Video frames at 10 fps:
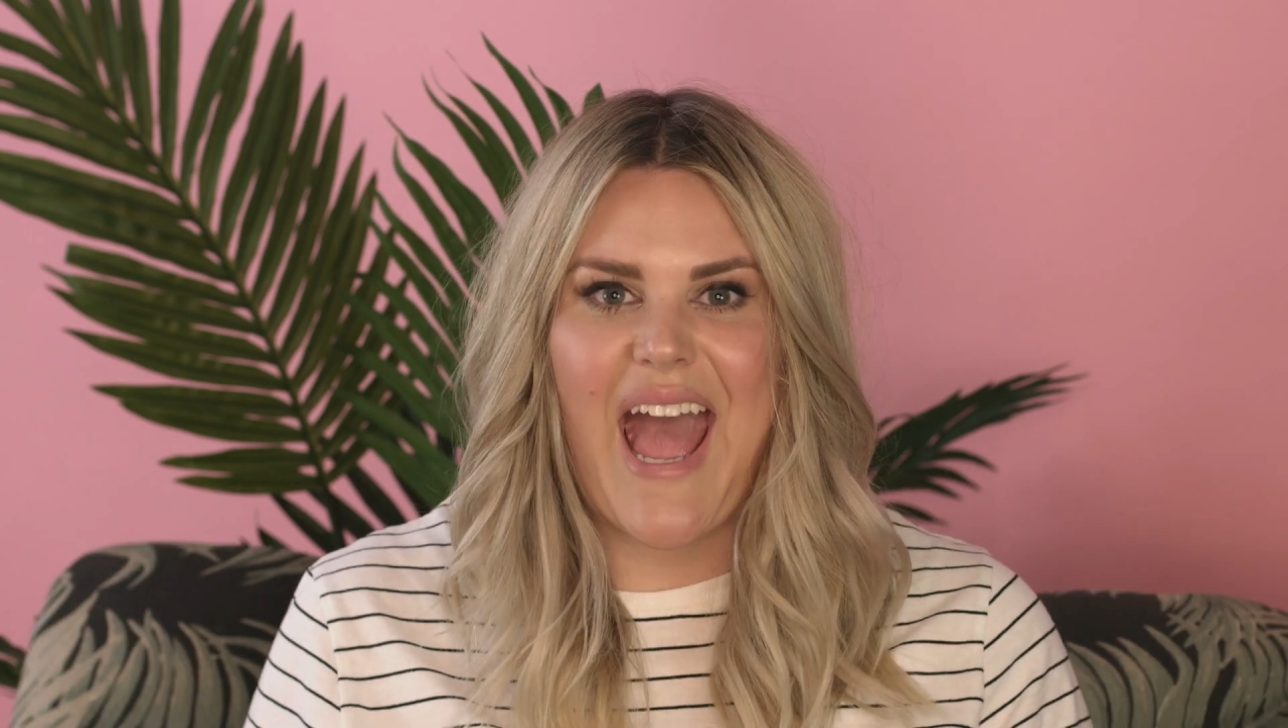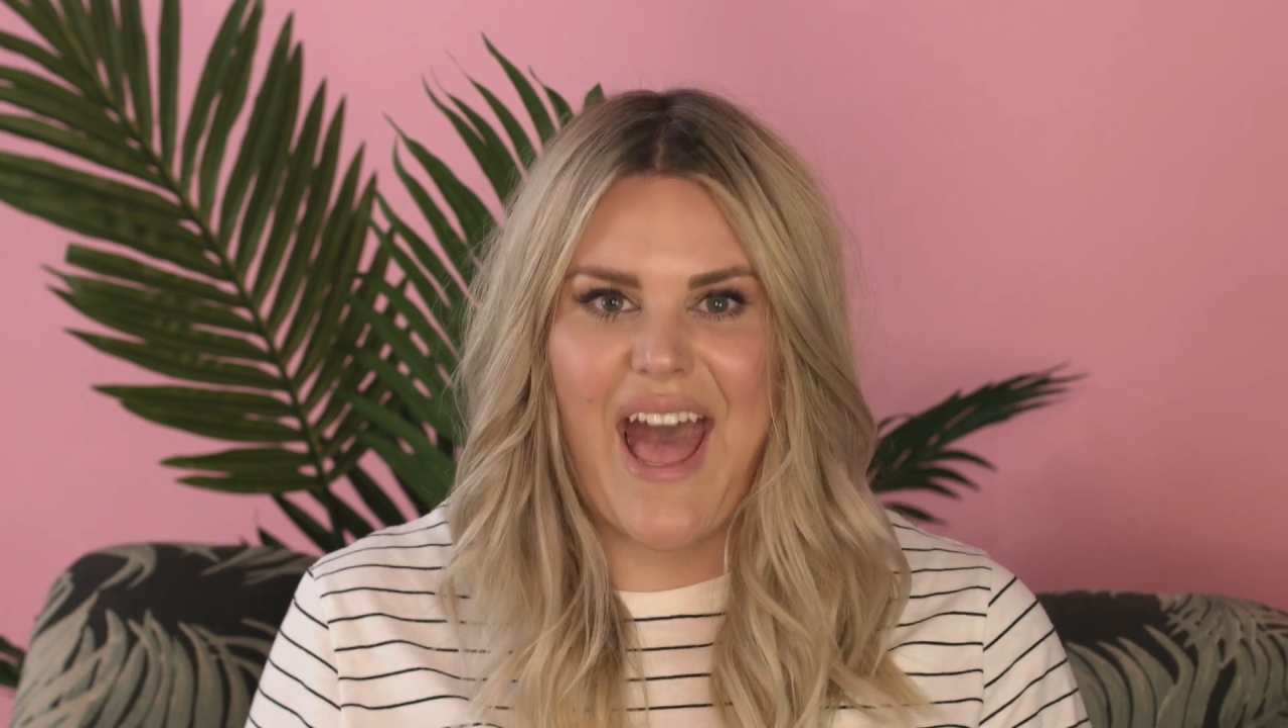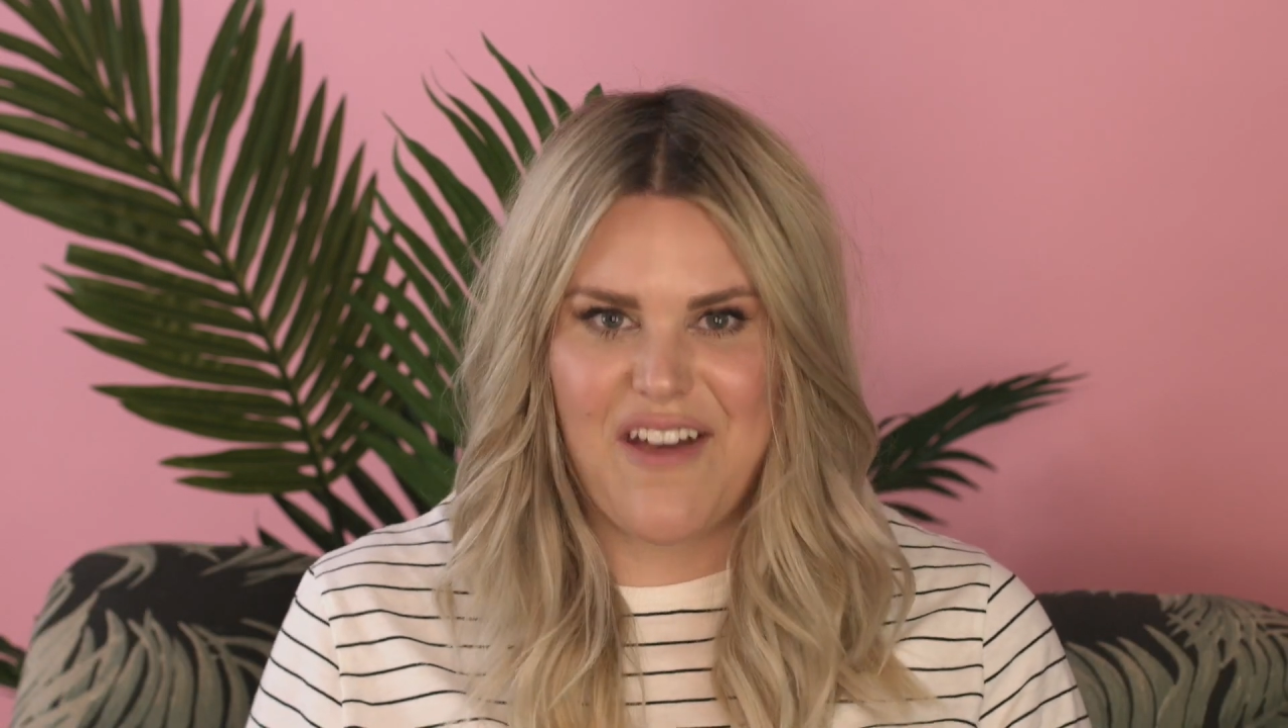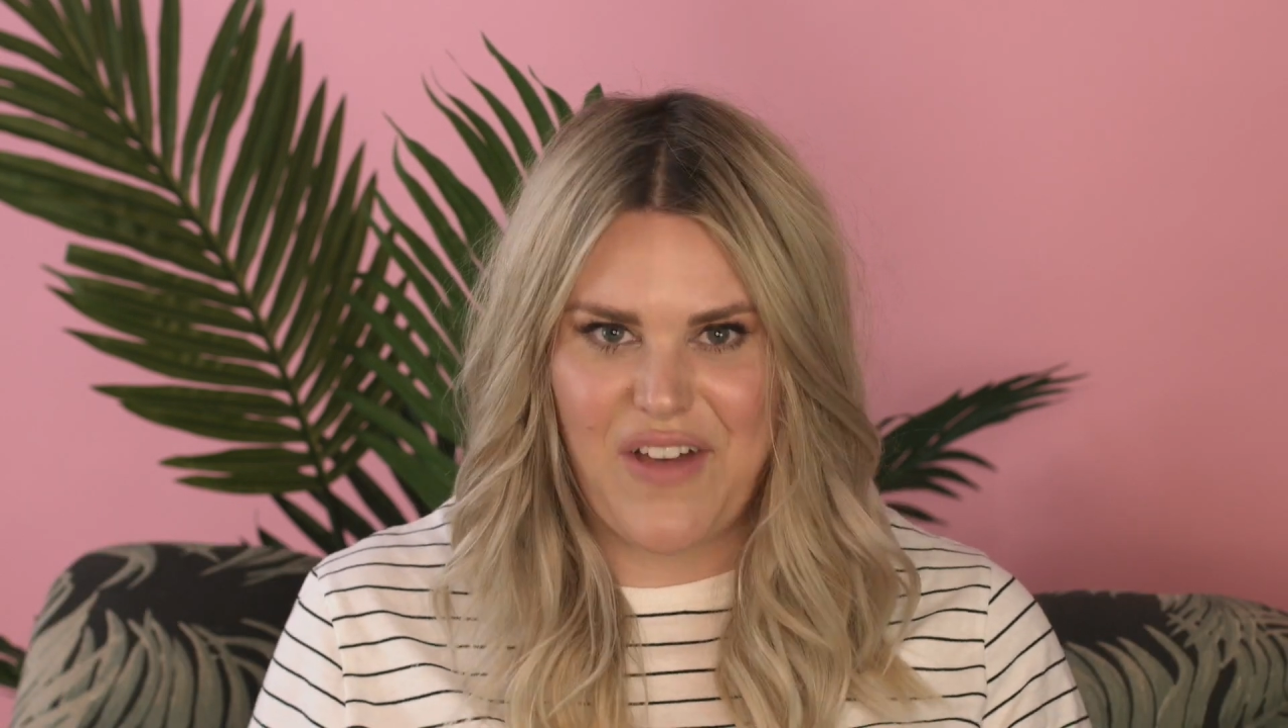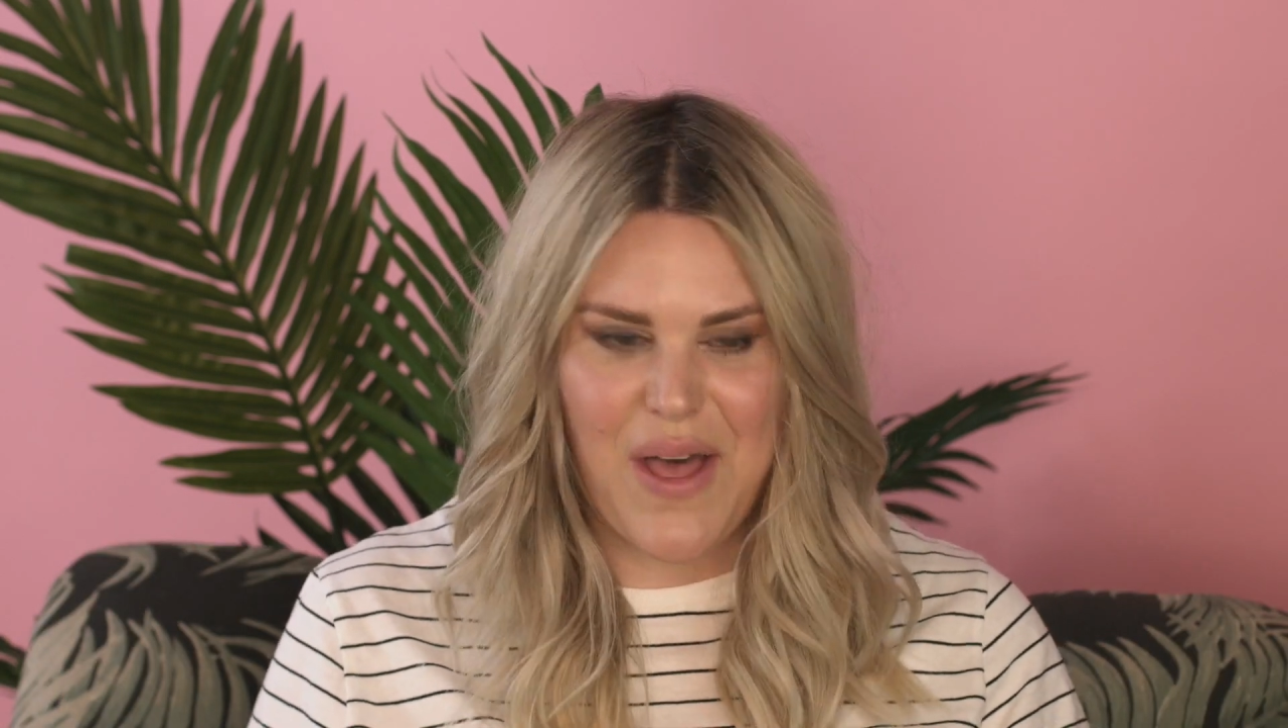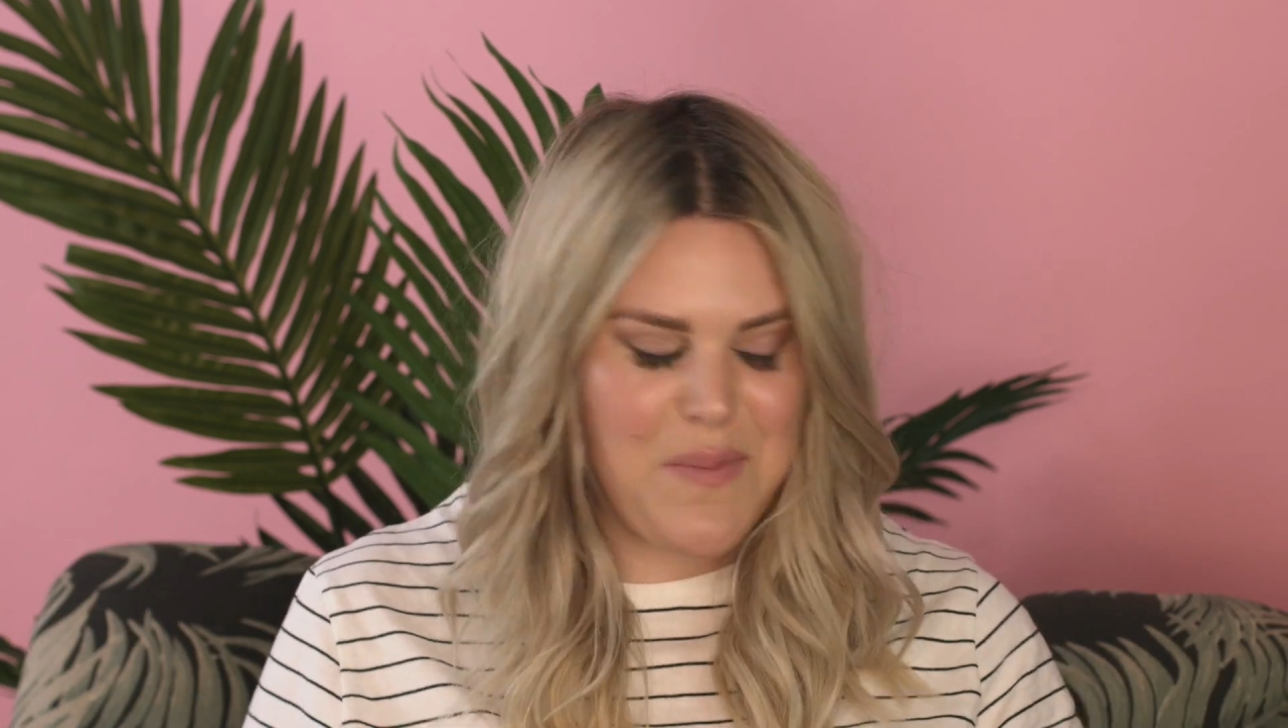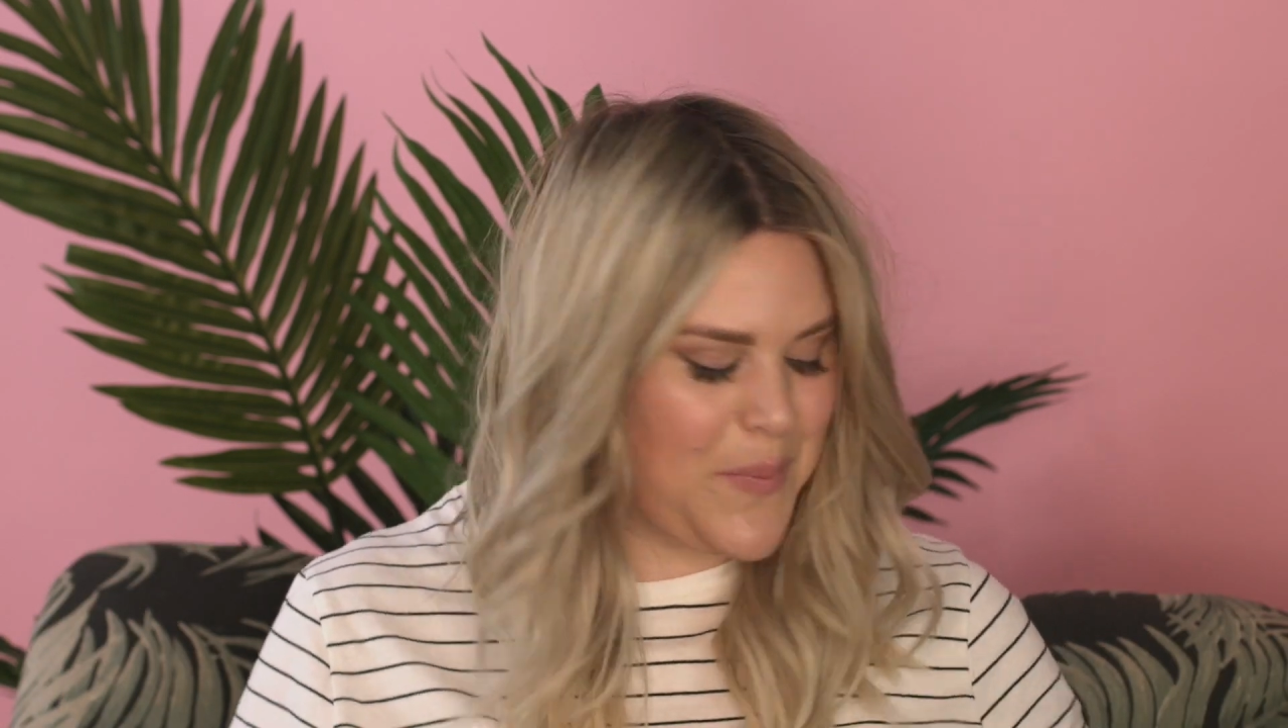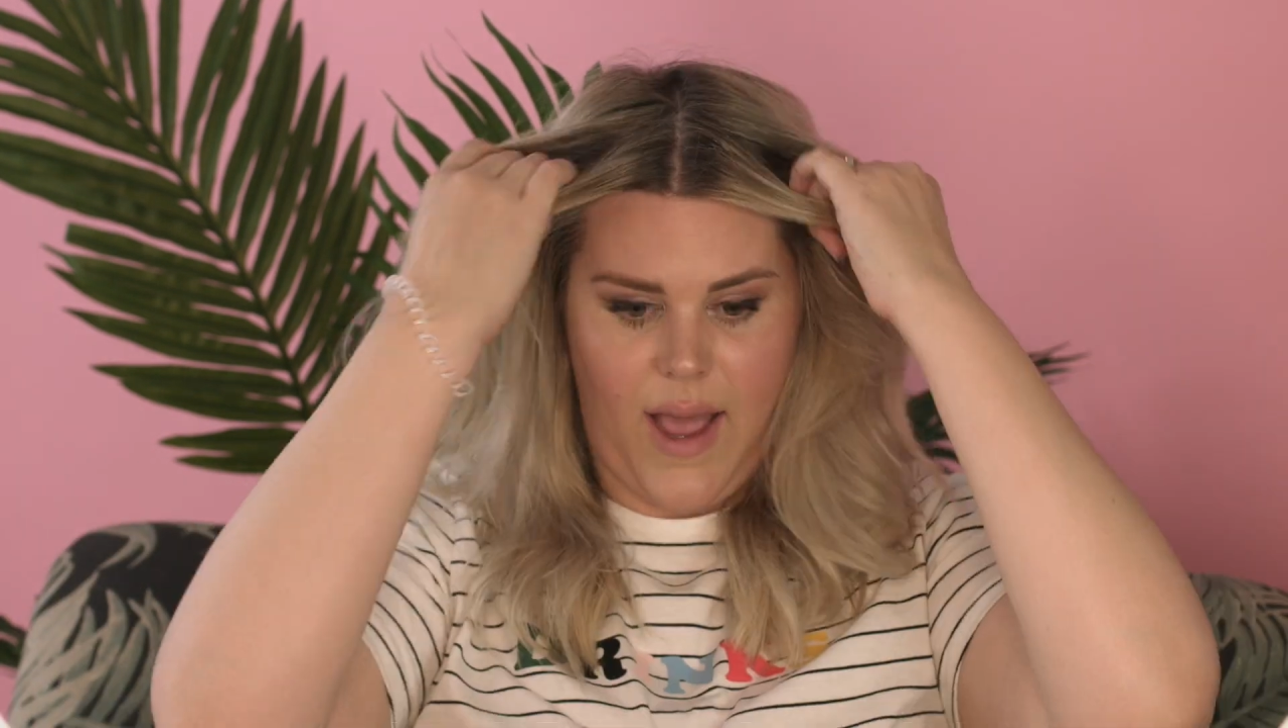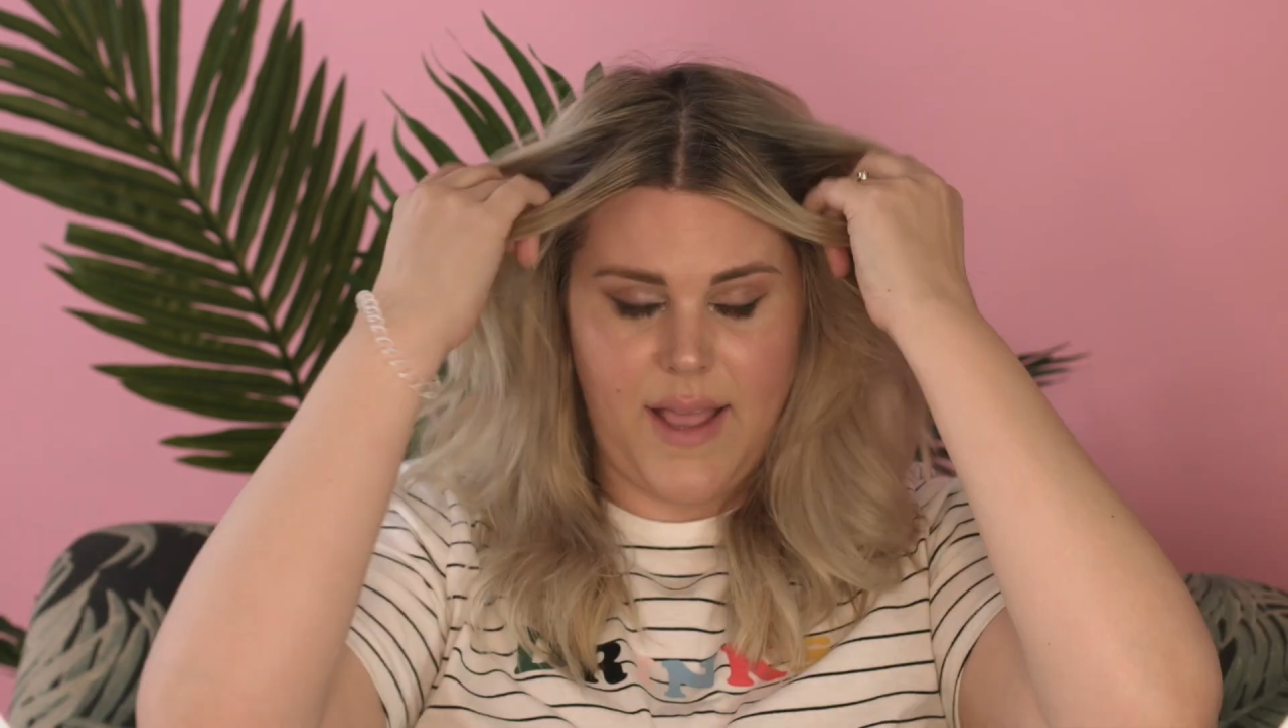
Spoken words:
half up.